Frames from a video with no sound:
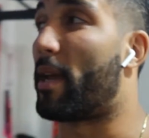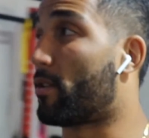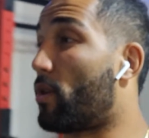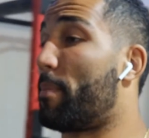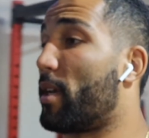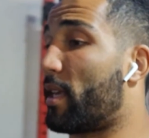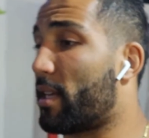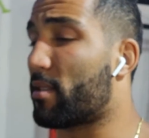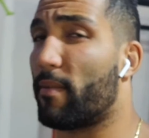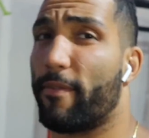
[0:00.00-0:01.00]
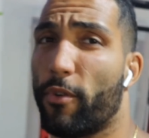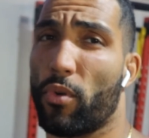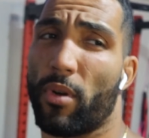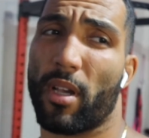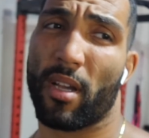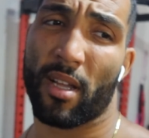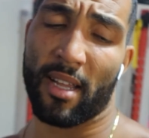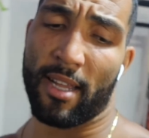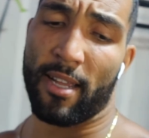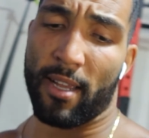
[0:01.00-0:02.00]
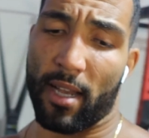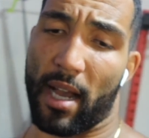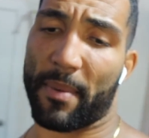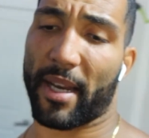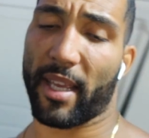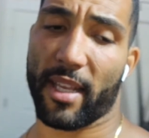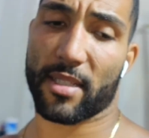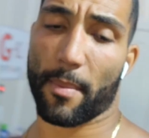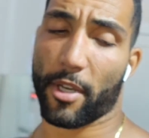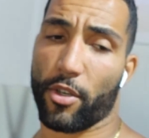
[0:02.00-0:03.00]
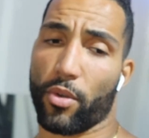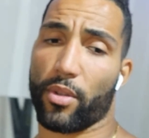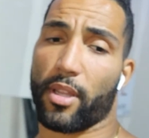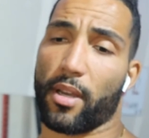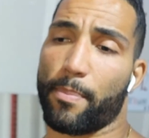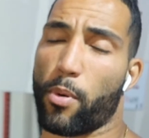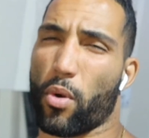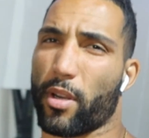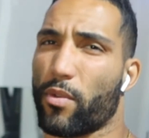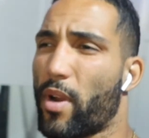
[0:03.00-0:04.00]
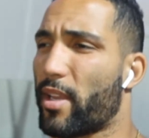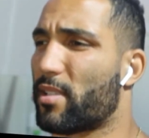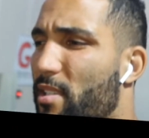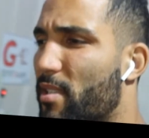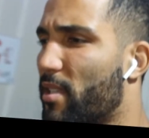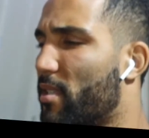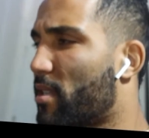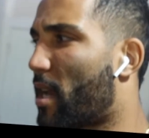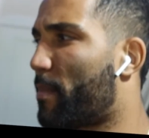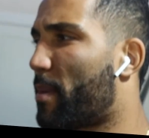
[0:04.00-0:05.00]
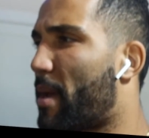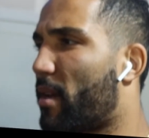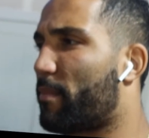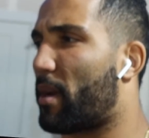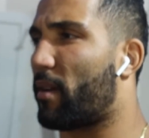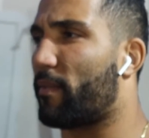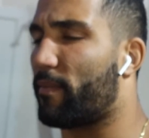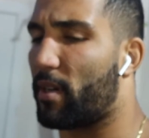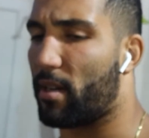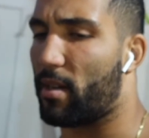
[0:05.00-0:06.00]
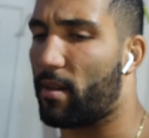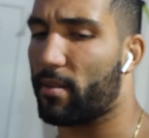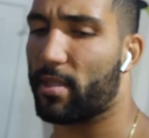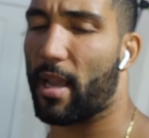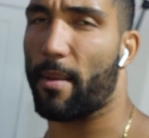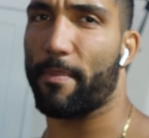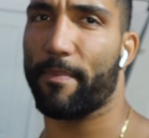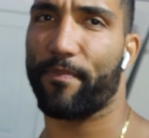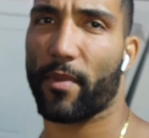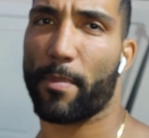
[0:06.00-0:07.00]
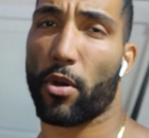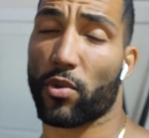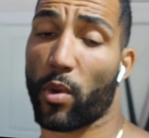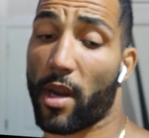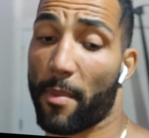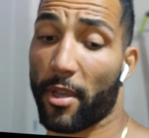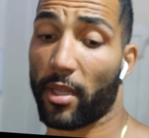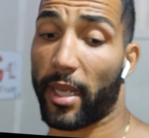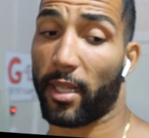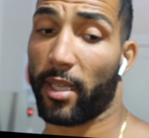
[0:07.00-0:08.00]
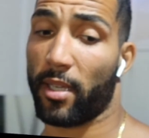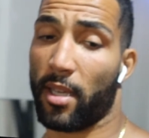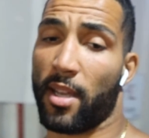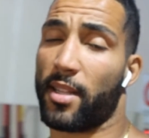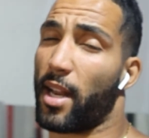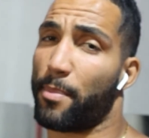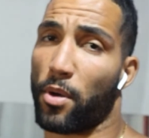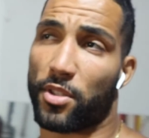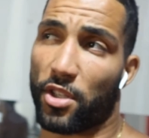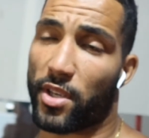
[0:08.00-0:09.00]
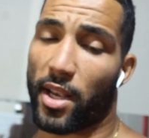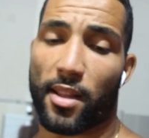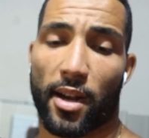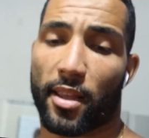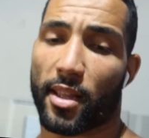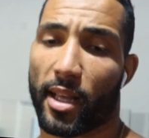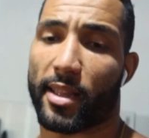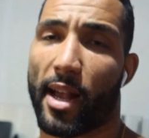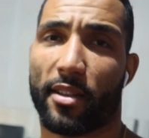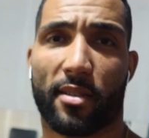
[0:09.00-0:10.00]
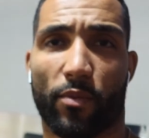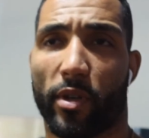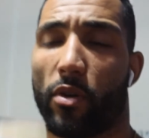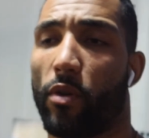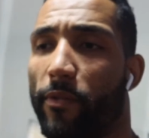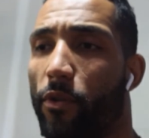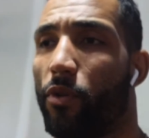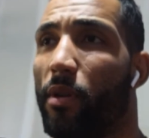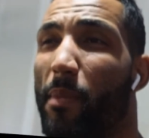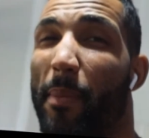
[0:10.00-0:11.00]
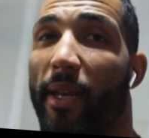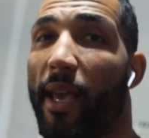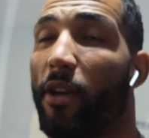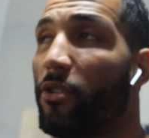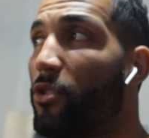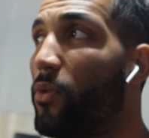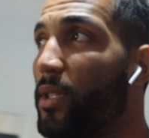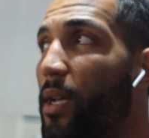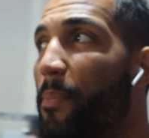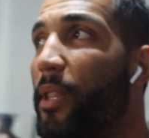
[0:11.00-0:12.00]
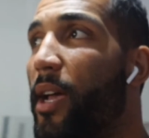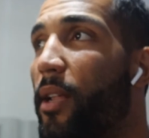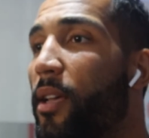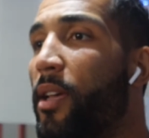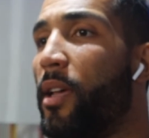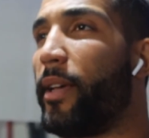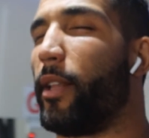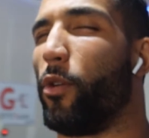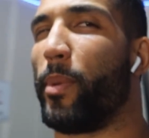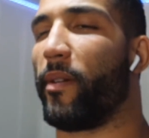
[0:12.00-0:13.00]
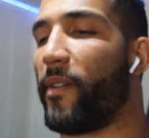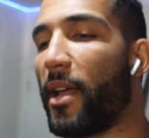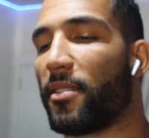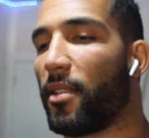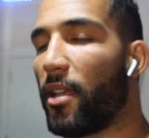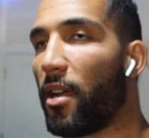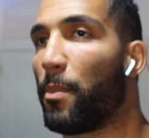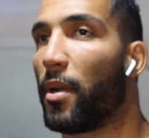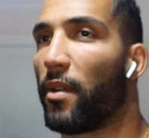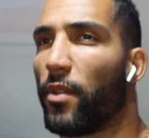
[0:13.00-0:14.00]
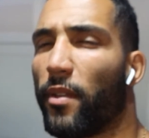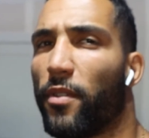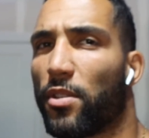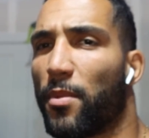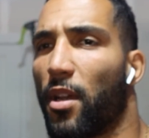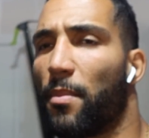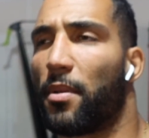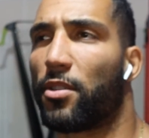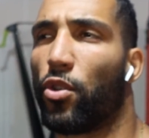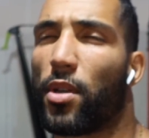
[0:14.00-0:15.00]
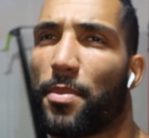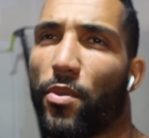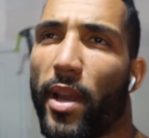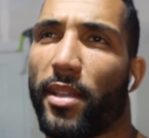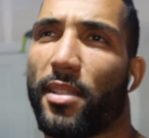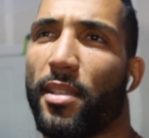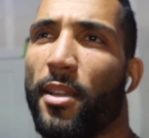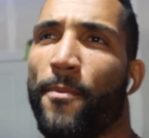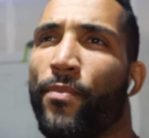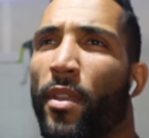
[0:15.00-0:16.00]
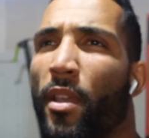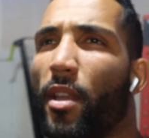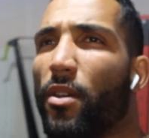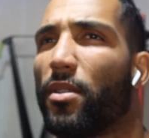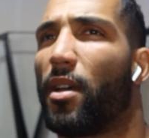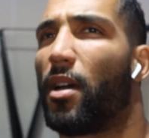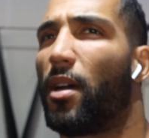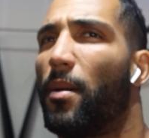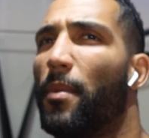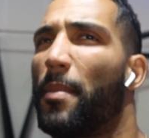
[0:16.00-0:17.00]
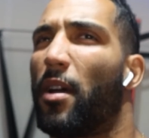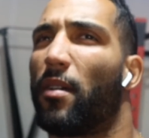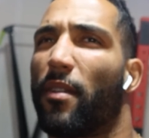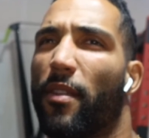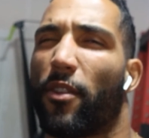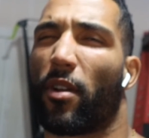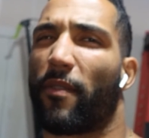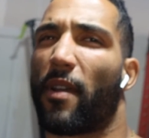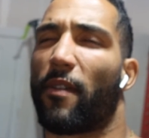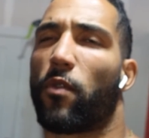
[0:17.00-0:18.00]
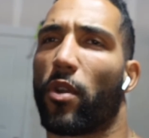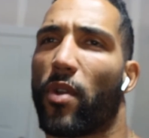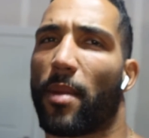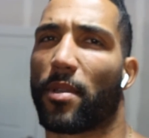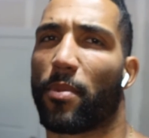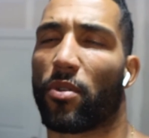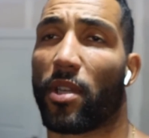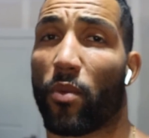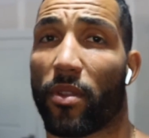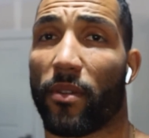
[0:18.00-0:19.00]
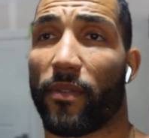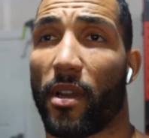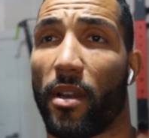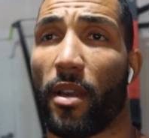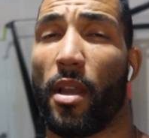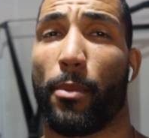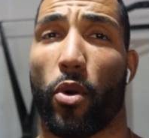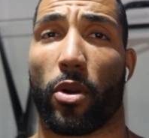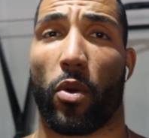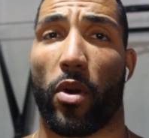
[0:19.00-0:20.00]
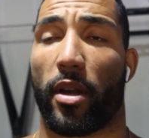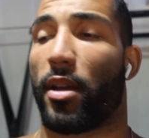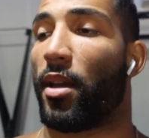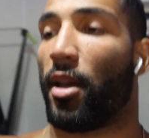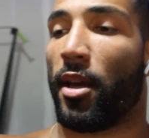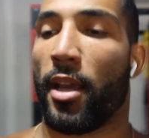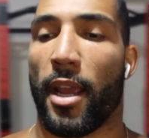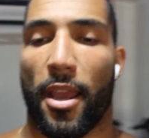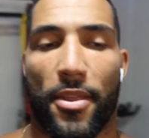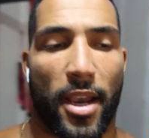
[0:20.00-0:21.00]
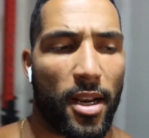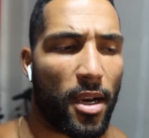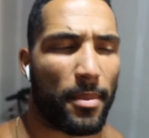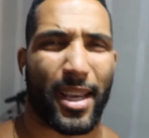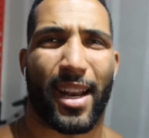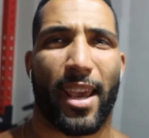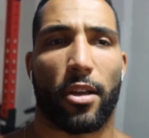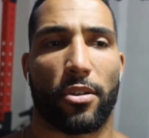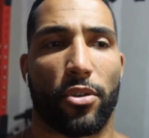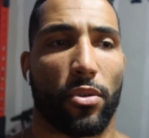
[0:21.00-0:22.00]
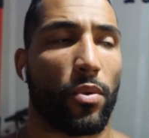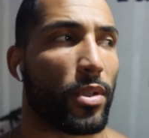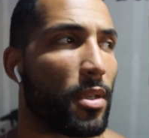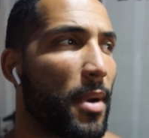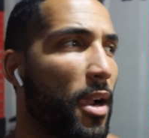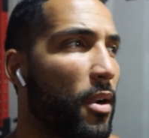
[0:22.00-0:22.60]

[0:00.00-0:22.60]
yeah, so I'm gonna get some food. I'm gonna eat. So I'm gonna do the pork and rice. It's kind of been my top post-workout meal lately. Not a protein shake, not anything like that, just some real whole food, maybe an egg or 2 on top of that. Get a little bit of fats in there, but it really fills me up. 2 cups of rice, about 35, 40 grams of protein worth of pork loin, and then like an egg or 2 with some